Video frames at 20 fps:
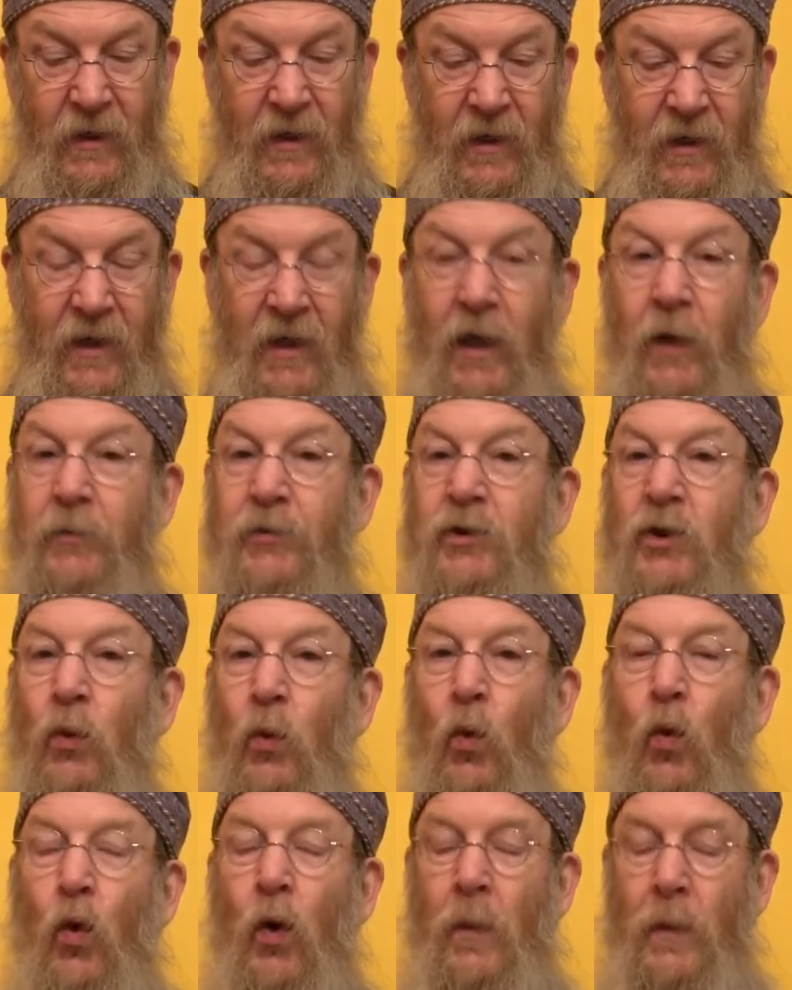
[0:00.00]
It helps to
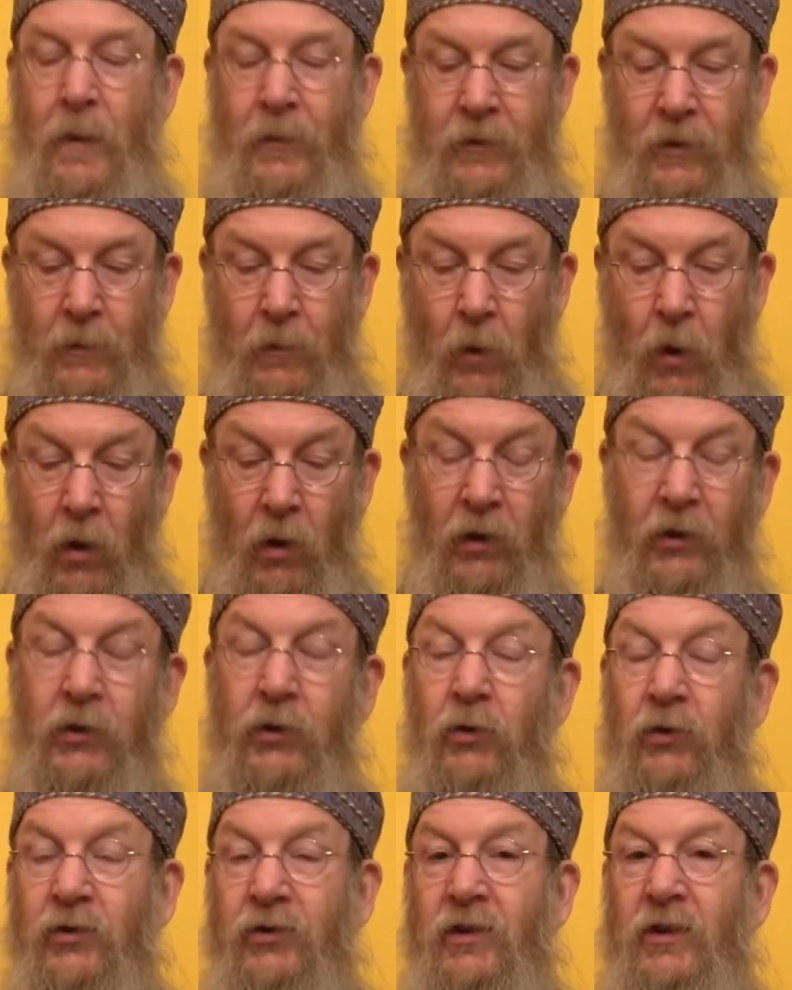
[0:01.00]
warm up the
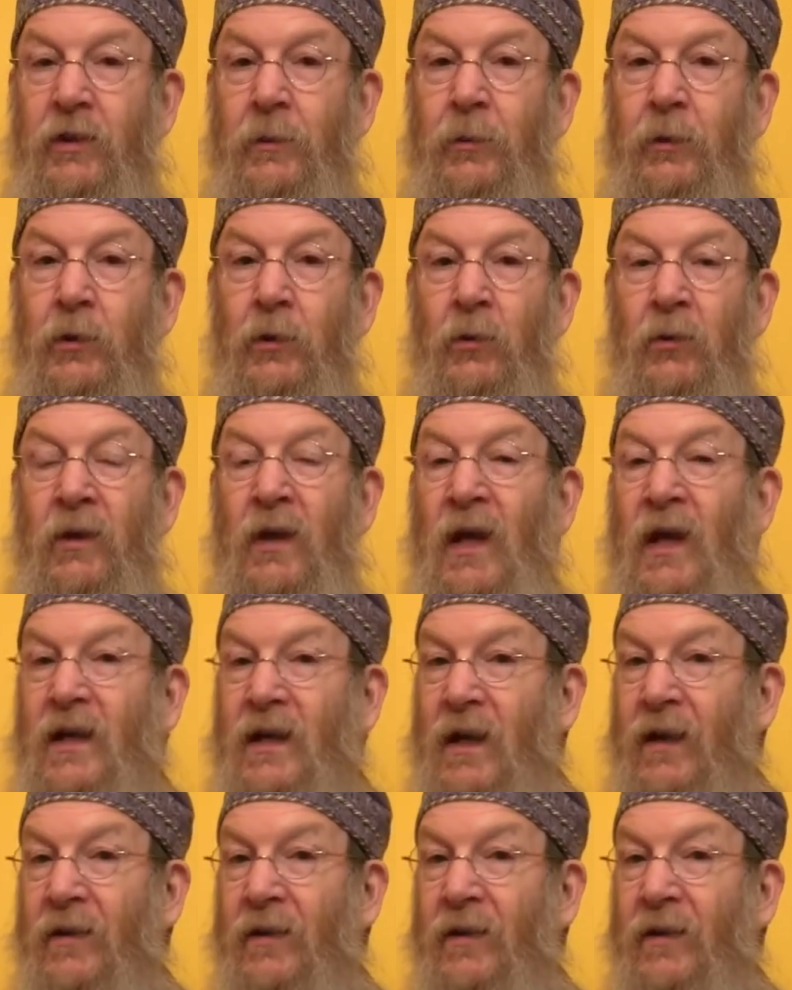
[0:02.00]
molecules in the balloon. Now